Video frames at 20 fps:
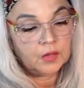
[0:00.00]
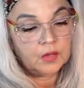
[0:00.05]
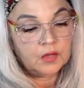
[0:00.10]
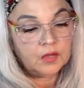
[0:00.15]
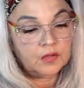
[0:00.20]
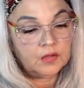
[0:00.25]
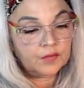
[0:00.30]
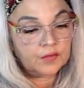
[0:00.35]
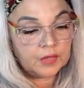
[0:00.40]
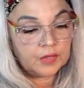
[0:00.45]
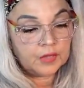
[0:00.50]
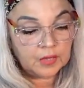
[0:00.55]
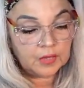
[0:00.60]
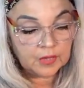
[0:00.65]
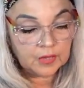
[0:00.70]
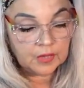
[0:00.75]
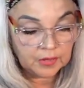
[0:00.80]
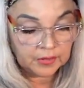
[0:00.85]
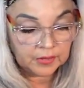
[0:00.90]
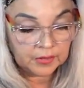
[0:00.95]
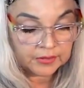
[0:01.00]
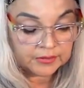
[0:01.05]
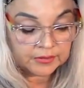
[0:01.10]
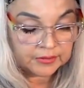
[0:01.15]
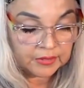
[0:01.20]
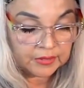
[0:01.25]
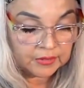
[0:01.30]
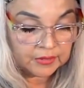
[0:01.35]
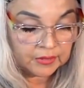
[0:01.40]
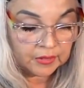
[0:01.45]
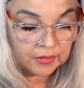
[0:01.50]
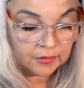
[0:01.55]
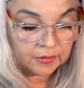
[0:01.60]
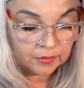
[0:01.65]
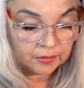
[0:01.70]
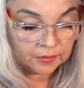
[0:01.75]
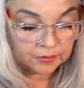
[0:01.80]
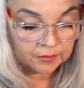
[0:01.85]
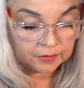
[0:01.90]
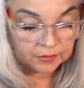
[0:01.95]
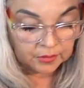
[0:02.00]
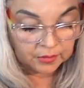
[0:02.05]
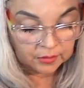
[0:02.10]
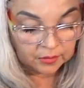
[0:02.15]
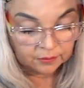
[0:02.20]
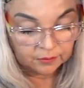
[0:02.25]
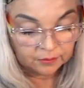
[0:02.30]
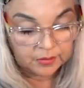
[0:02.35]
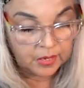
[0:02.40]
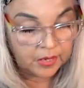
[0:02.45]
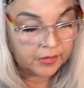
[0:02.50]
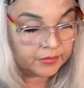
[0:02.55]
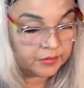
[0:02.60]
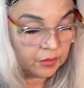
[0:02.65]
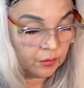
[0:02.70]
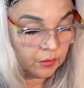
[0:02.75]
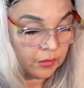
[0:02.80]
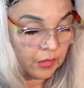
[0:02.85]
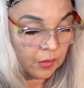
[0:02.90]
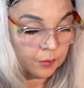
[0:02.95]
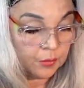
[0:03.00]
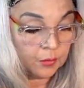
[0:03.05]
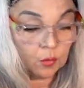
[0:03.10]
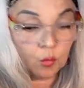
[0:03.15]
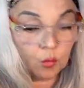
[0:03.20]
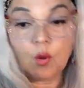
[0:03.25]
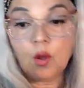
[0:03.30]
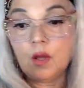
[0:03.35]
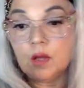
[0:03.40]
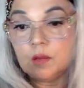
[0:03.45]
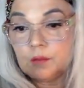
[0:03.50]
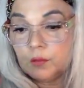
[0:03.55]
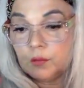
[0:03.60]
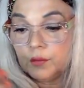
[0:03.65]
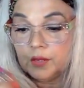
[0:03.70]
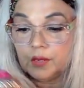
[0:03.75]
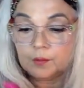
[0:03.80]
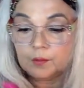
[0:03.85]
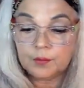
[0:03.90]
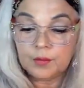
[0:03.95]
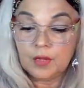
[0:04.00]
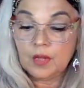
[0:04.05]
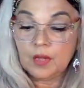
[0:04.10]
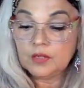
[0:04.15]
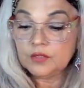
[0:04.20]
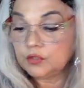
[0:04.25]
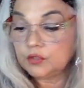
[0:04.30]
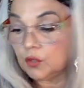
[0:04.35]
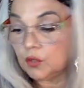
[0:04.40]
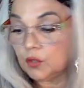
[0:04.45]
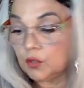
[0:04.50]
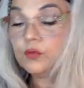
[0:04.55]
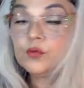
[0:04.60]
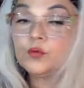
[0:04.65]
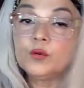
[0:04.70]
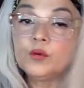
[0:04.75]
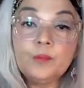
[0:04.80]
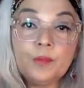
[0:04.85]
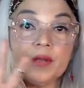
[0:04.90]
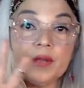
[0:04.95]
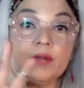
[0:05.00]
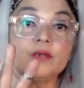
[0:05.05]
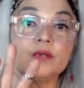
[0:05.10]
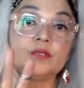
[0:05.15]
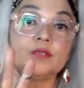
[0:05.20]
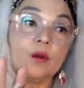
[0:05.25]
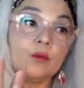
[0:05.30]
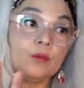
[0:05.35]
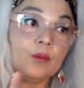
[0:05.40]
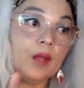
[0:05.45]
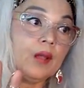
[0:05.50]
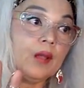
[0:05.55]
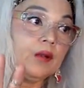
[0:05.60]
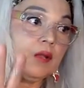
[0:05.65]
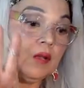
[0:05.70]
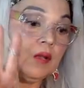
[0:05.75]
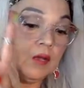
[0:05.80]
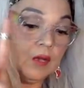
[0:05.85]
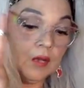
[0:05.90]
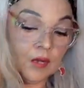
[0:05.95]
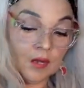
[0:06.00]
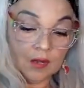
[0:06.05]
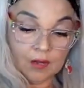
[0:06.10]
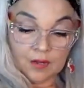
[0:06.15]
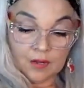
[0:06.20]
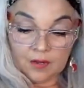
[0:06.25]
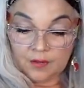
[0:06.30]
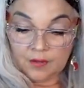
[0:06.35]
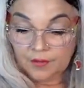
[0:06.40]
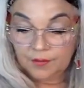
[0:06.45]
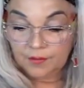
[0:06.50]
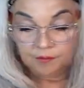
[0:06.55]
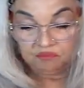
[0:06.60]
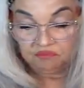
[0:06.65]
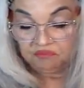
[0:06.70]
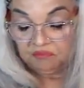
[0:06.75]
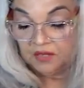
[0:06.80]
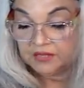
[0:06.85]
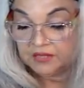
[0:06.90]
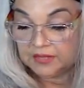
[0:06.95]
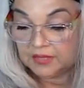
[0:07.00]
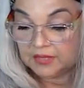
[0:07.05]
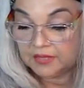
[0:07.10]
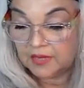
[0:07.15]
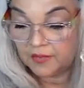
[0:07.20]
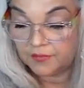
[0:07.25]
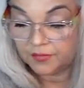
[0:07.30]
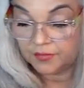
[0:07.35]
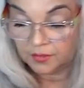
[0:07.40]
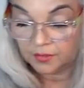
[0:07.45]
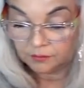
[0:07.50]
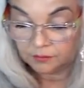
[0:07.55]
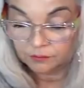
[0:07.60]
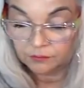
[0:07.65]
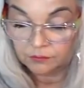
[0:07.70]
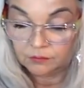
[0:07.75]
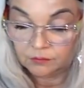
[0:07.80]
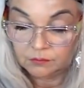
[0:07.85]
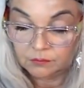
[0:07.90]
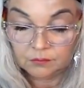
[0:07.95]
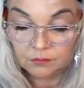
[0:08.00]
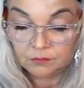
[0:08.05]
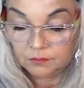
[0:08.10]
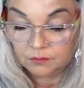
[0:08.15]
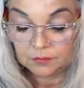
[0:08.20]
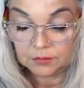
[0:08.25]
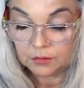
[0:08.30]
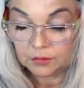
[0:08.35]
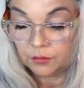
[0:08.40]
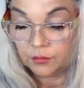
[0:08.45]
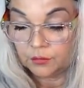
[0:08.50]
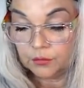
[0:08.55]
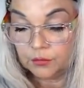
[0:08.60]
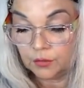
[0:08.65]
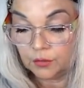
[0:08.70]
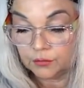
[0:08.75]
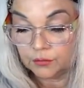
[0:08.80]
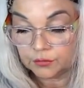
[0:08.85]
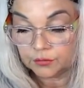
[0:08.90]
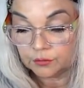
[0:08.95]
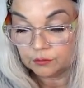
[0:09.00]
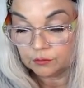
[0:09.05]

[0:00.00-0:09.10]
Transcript: if I can. Like I said, they they yanked it when I put one, but when I sold three pairs already, they said nothing. So who knows?